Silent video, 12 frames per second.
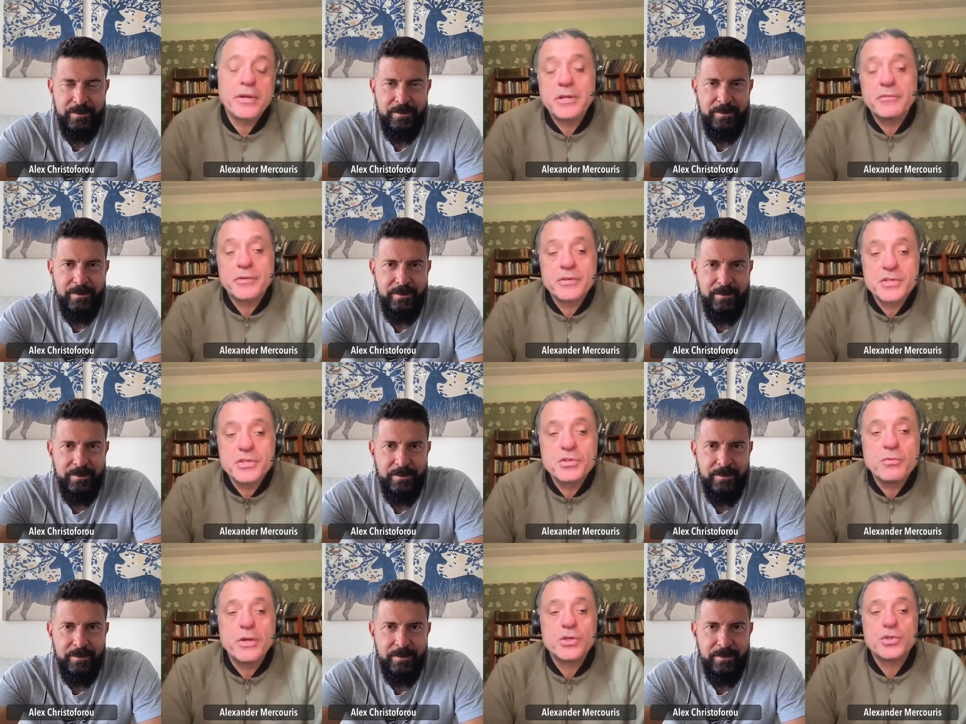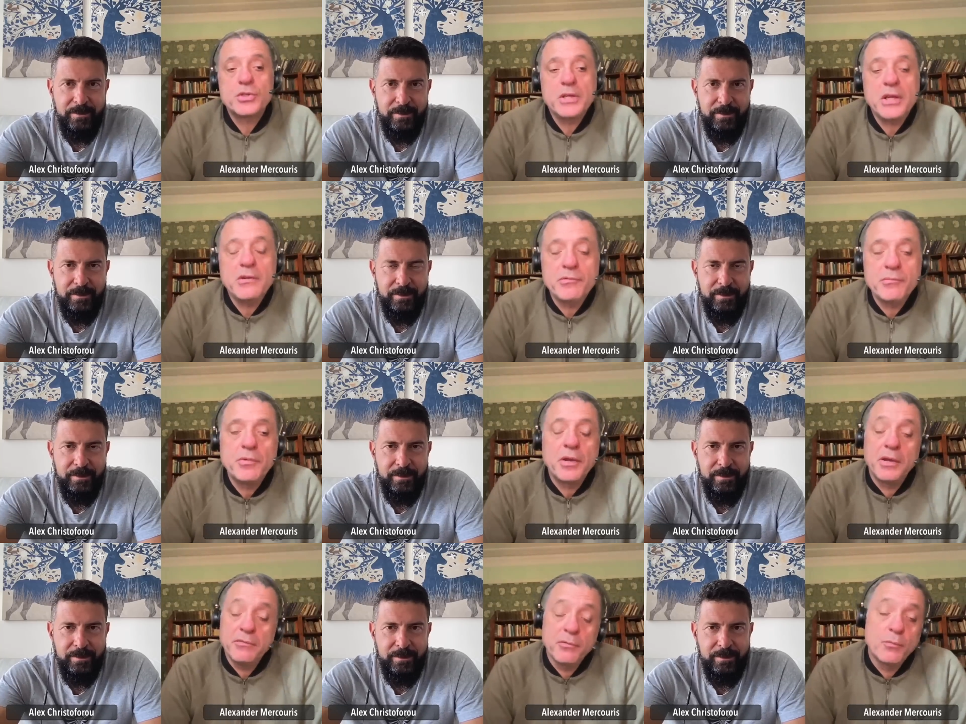Speaker 1: different situation, even
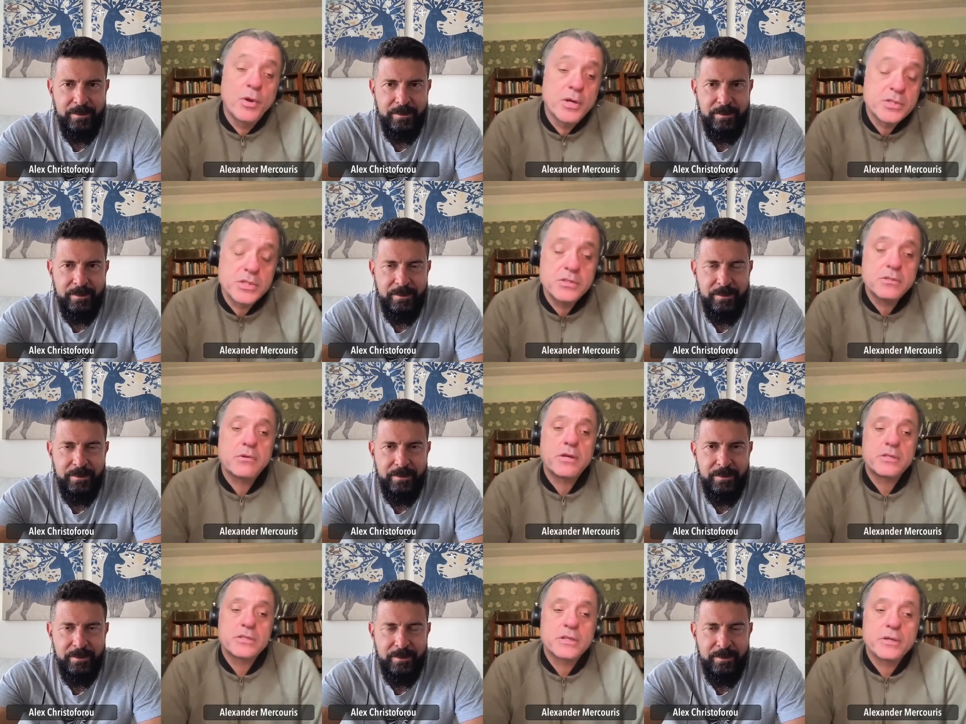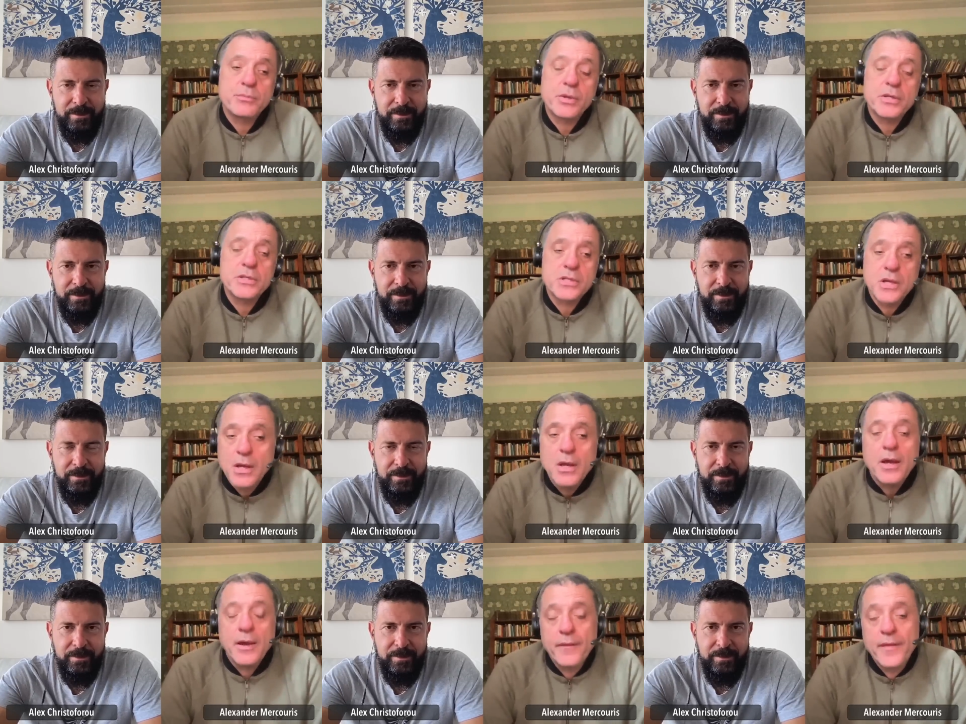an even worse situation, because
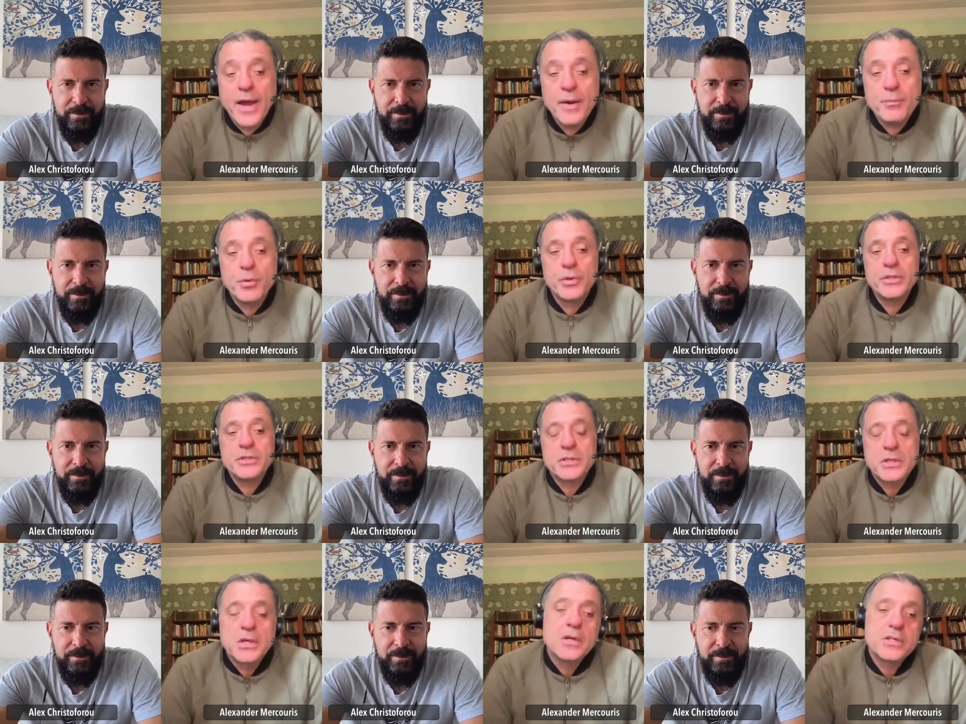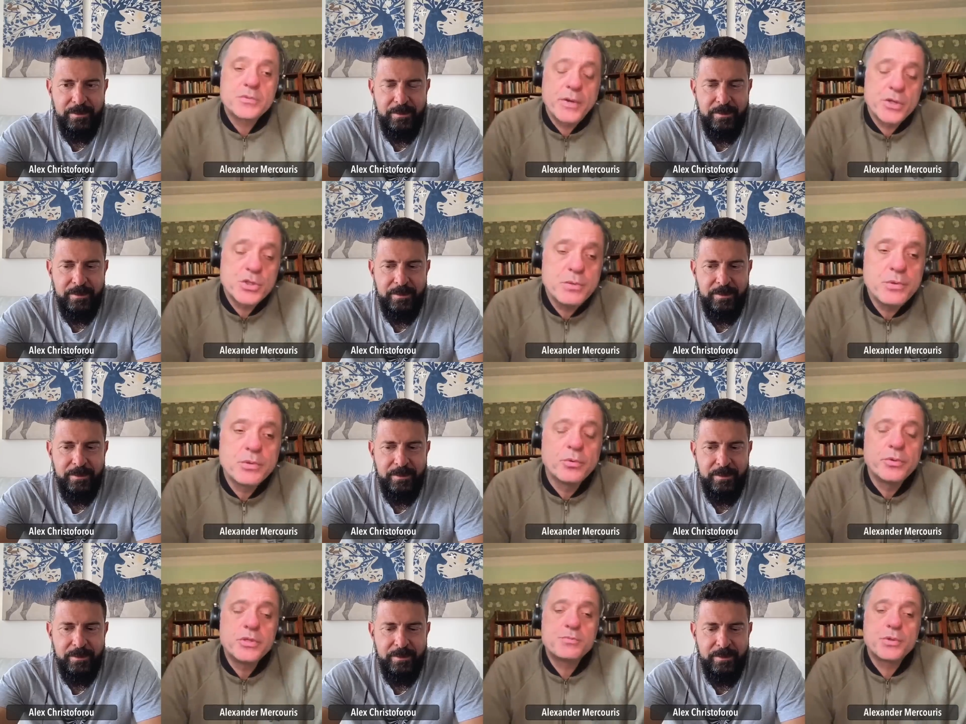at that point, especially with
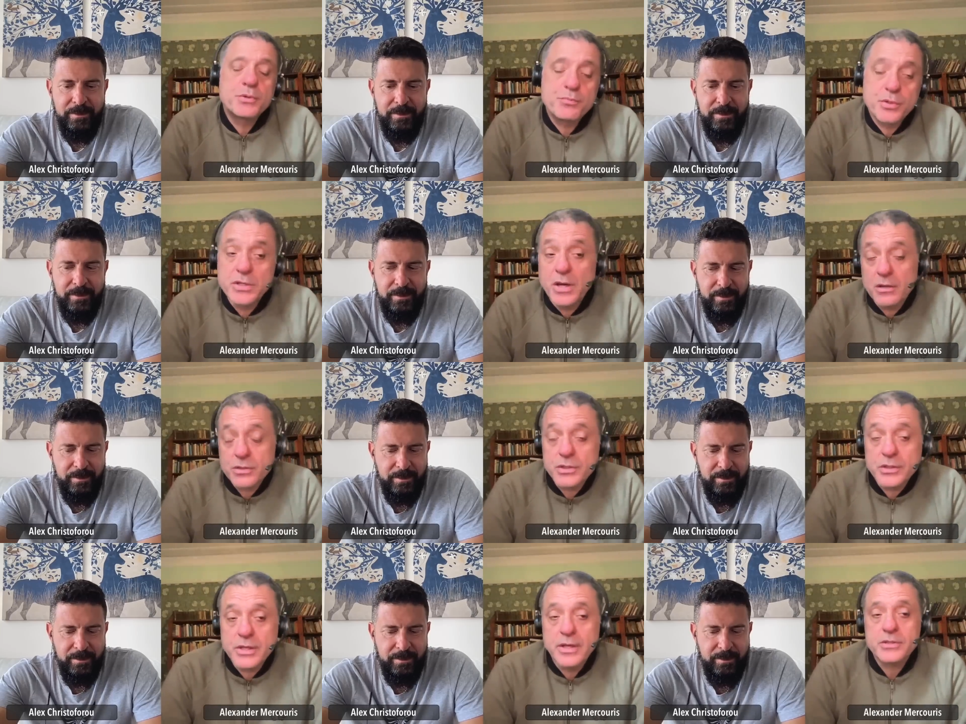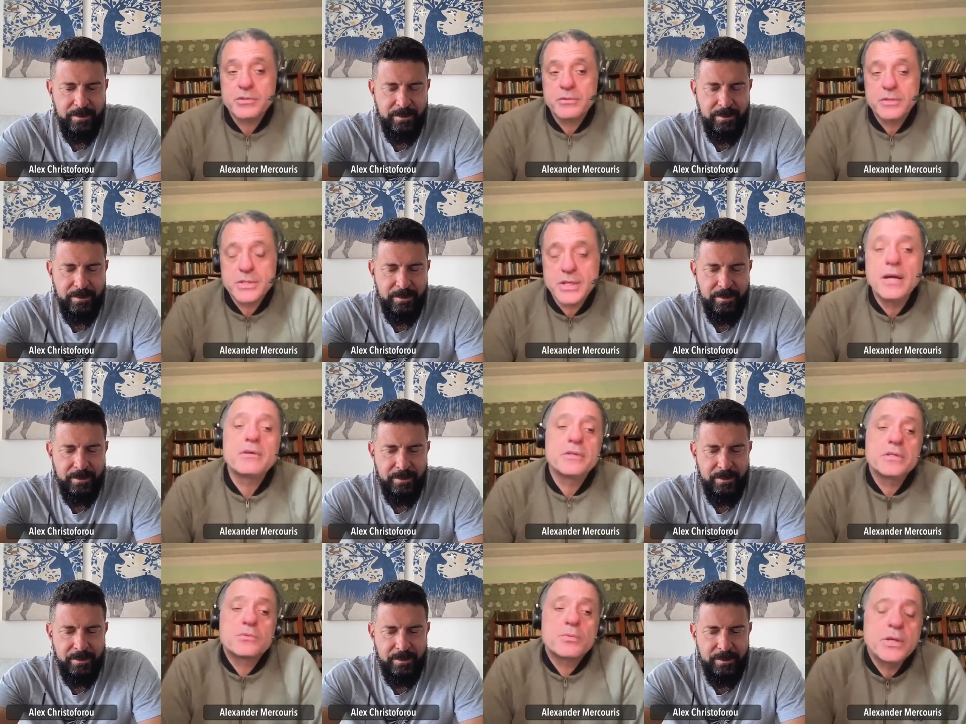all these pr production cuts from the
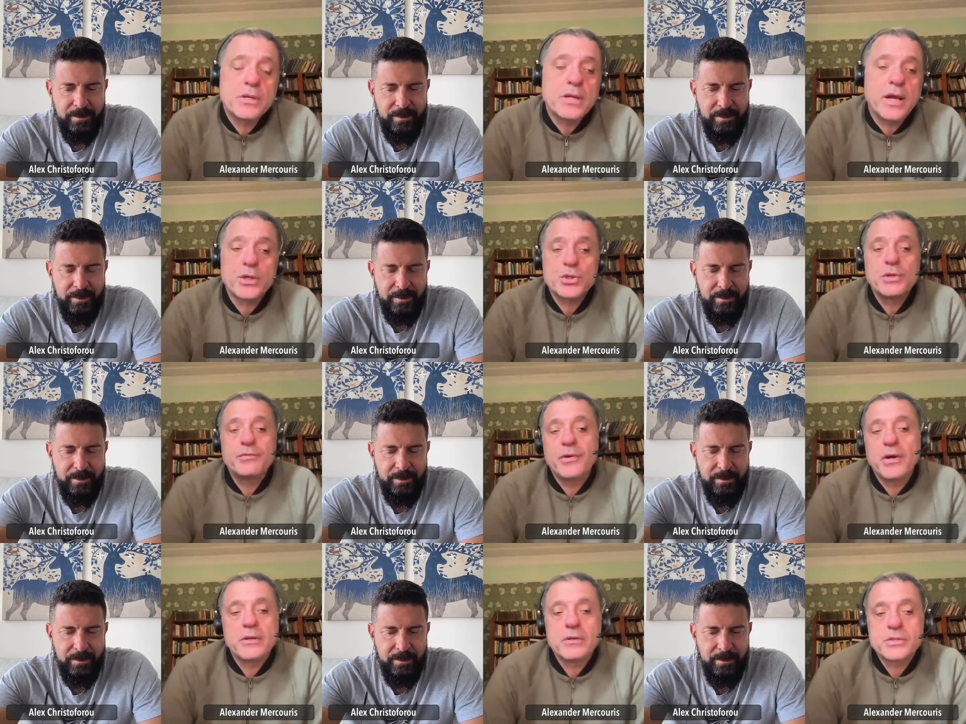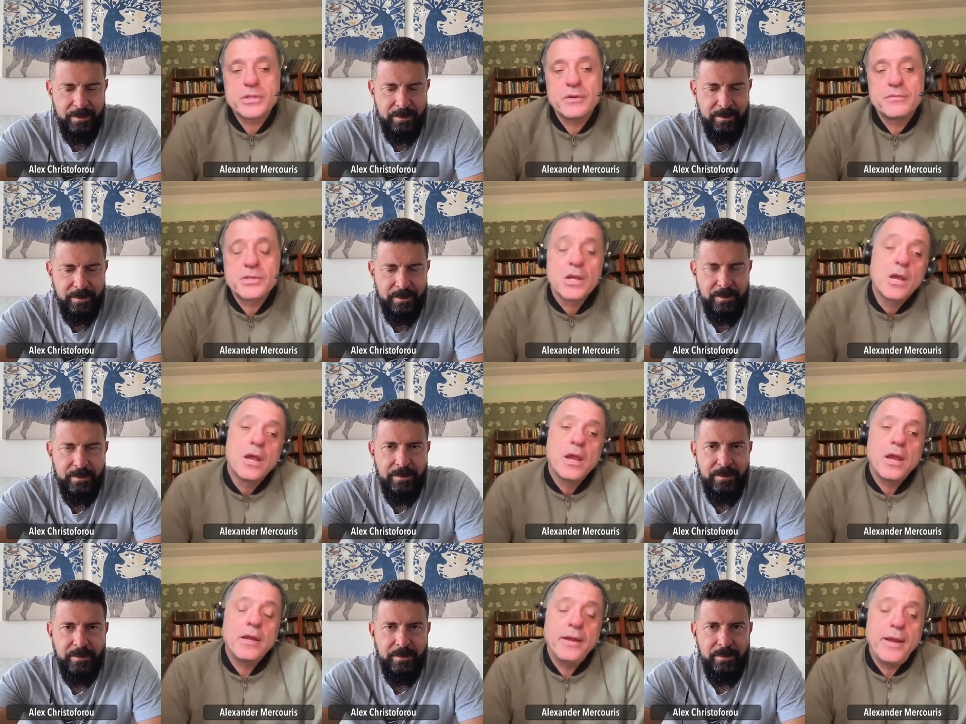Saudis, we could actually find ourselves
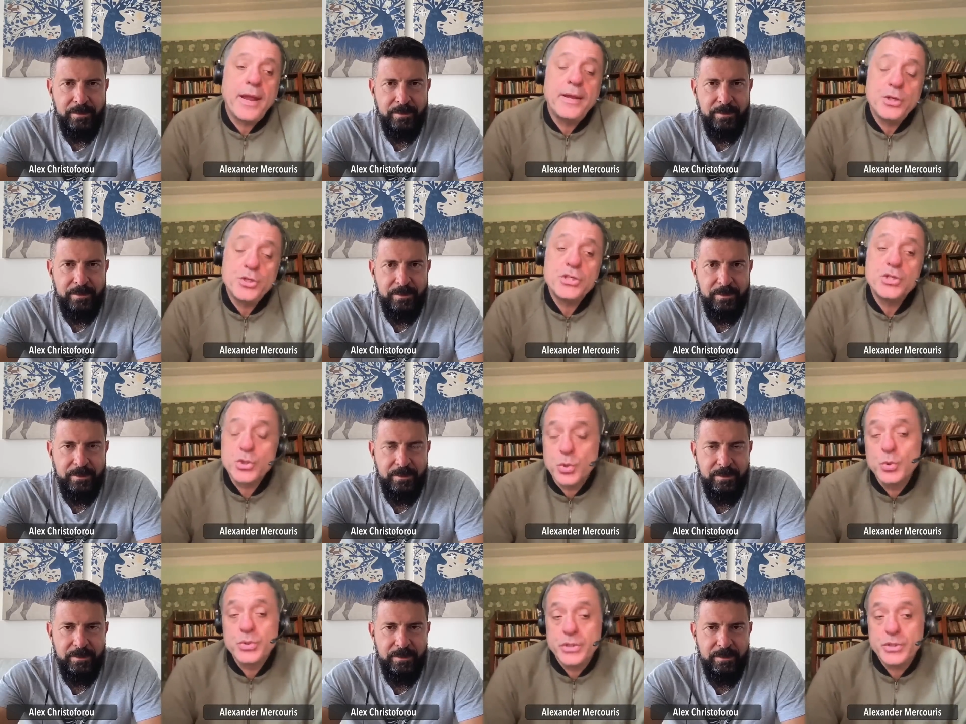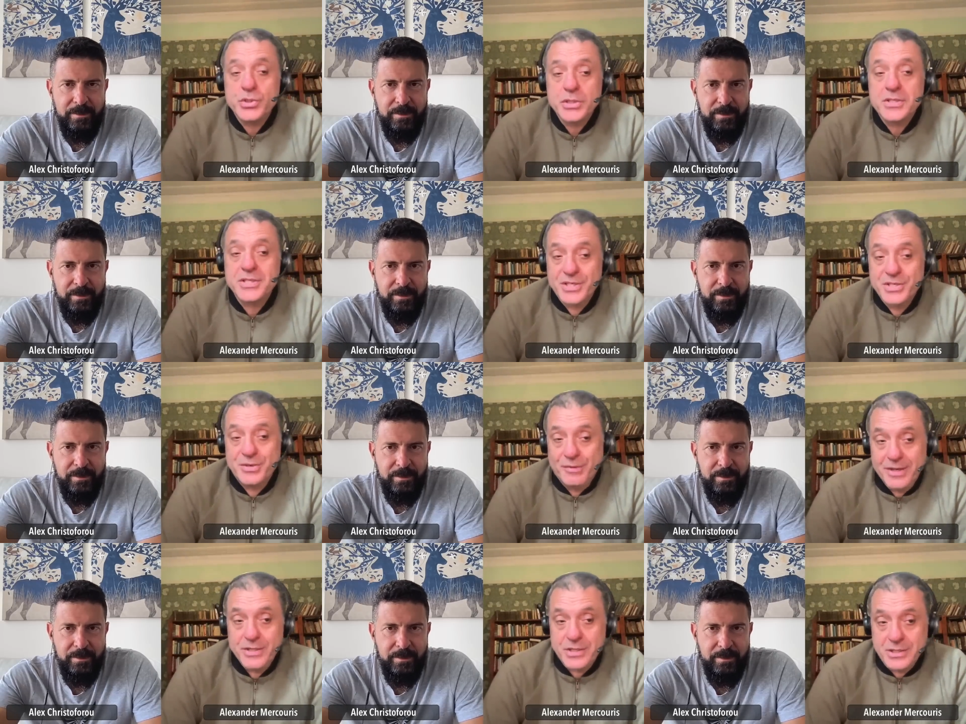in an energy shortage
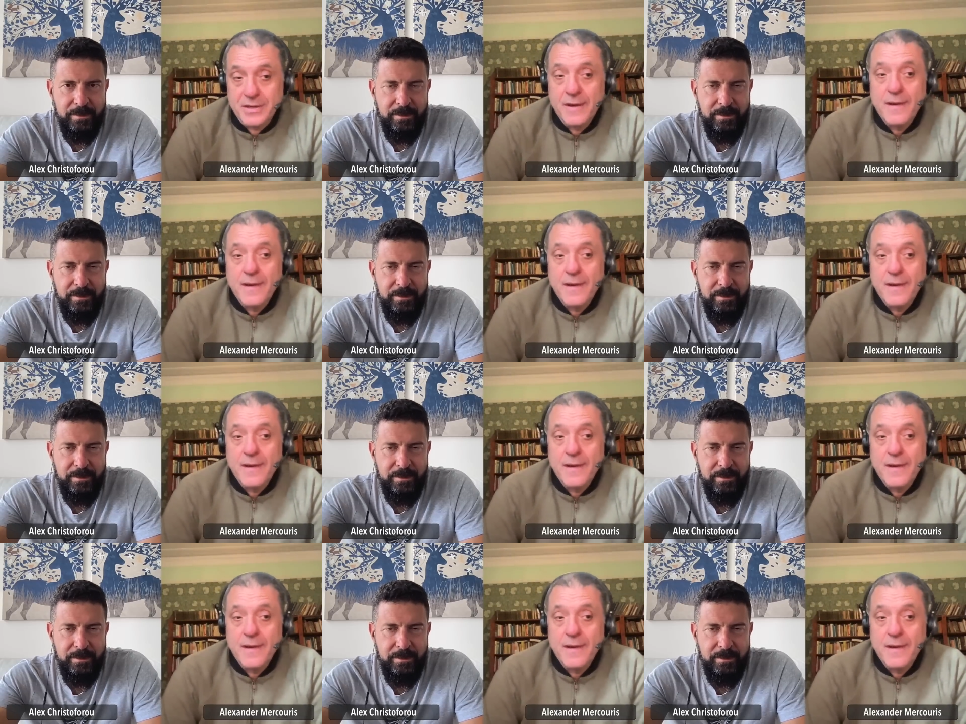situation,